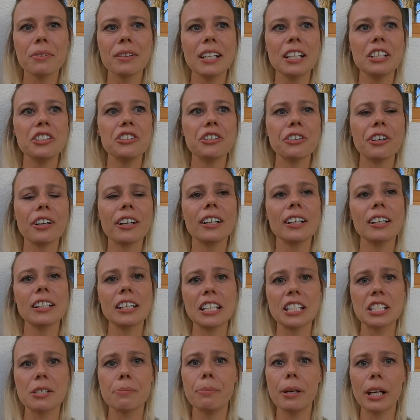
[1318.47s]
then you're going to
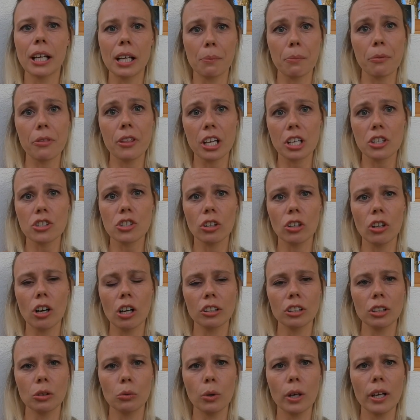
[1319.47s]
need to pick up things
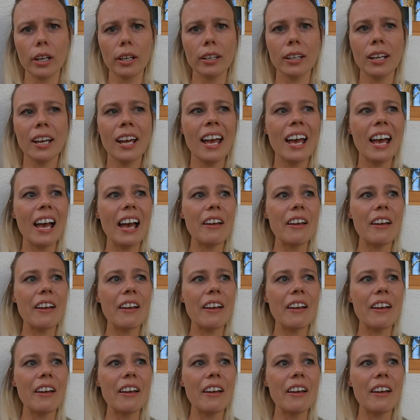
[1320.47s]
along the way.